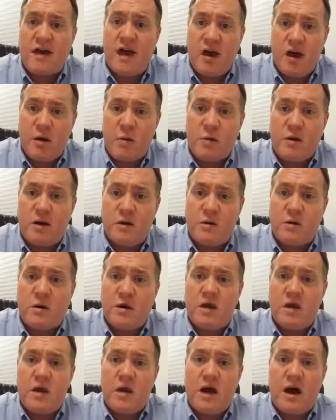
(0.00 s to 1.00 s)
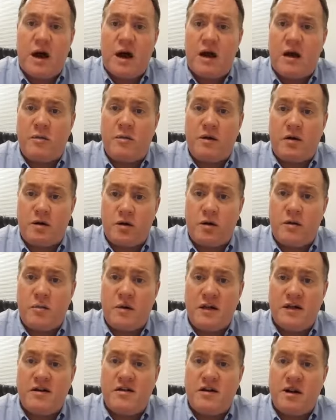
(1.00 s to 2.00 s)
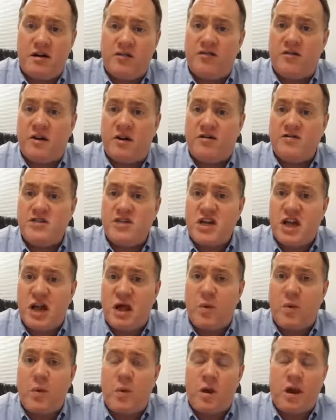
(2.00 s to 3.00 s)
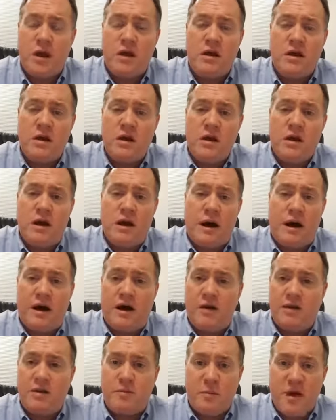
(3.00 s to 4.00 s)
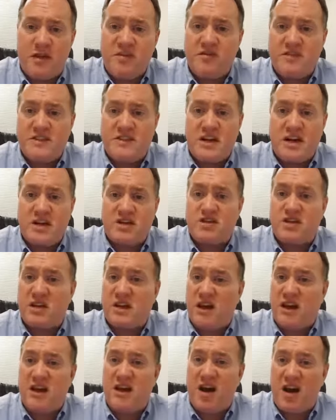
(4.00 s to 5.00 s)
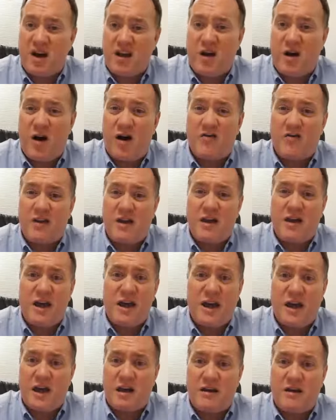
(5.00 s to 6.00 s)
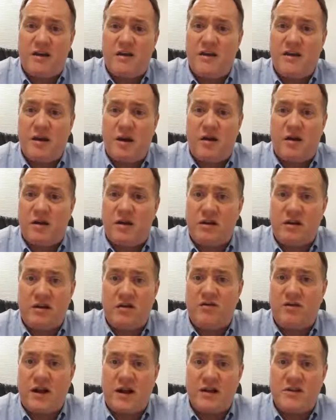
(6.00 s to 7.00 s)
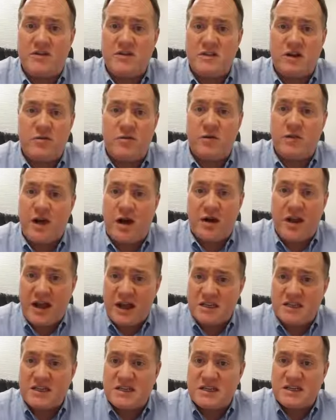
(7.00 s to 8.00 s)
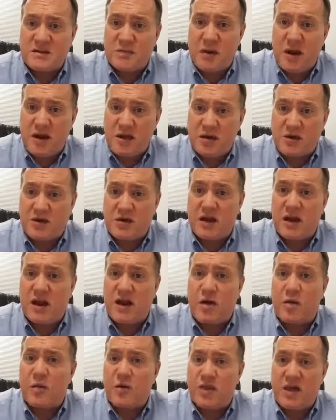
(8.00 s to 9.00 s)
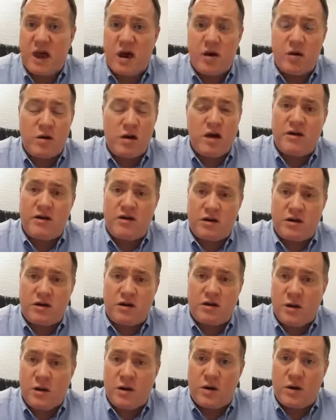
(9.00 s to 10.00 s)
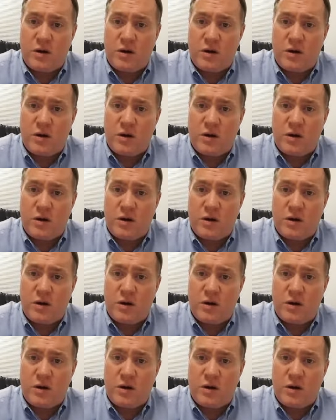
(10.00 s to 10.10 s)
help you, you're going to be in tough shape when the benefits actually get cut off and you find yourself without access to medical care, without your ongoing